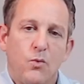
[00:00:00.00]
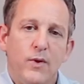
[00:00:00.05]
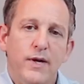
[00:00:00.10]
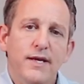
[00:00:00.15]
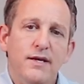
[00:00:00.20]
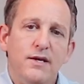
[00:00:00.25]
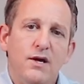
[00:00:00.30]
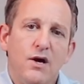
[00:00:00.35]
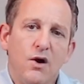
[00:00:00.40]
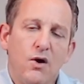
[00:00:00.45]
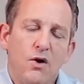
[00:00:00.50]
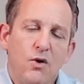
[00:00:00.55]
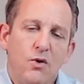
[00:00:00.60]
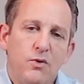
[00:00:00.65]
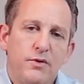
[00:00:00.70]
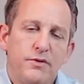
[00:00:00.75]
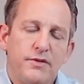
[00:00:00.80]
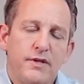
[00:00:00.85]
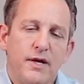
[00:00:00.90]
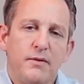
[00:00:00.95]
We
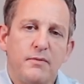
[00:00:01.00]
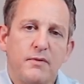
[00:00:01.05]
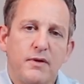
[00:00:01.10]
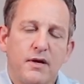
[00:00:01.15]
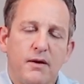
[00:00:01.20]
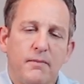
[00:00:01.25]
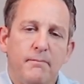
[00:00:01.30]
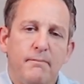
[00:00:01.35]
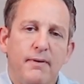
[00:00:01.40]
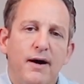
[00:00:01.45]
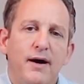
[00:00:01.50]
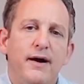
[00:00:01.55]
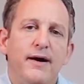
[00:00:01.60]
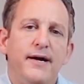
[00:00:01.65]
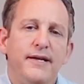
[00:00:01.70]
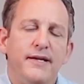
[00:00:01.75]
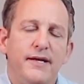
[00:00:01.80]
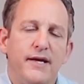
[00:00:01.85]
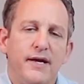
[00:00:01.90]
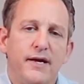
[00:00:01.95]
know that
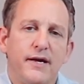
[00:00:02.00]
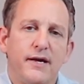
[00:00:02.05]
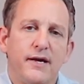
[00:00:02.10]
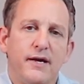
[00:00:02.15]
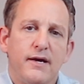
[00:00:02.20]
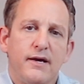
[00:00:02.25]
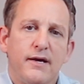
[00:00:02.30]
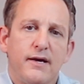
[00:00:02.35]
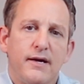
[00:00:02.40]
combining